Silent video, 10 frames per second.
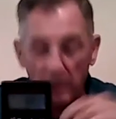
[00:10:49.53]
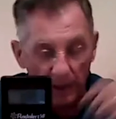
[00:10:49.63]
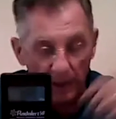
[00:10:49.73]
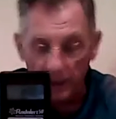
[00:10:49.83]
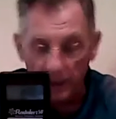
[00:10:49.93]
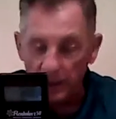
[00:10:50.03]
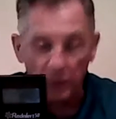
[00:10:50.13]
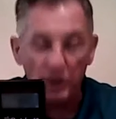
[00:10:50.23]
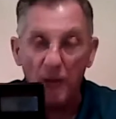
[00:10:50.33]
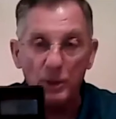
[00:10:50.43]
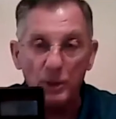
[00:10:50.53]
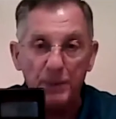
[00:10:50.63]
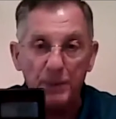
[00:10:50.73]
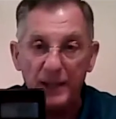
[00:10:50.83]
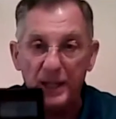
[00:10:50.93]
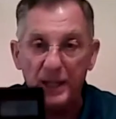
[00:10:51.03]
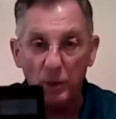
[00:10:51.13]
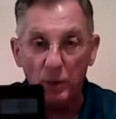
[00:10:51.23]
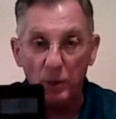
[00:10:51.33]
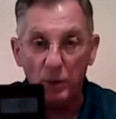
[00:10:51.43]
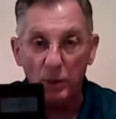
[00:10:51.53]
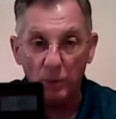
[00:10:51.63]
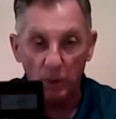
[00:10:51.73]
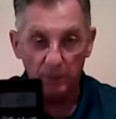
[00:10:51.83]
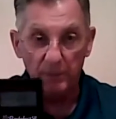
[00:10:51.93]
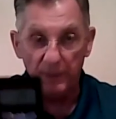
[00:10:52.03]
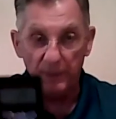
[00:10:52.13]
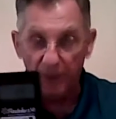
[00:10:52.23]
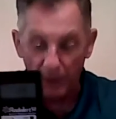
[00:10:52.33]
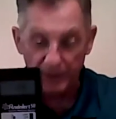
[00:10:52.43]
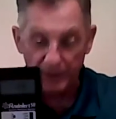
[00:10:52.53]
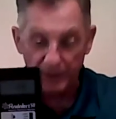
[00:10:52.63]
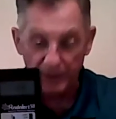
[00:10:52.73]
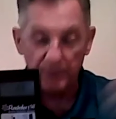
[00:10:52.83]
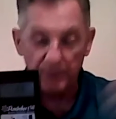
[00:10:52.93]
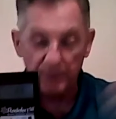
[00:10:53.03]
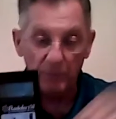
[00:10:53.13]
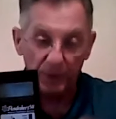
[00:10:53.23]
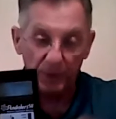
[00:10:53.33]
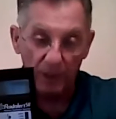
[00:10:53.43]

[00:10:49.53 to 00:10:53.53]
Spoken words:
in either time or space anywhere in the world. It varies with time.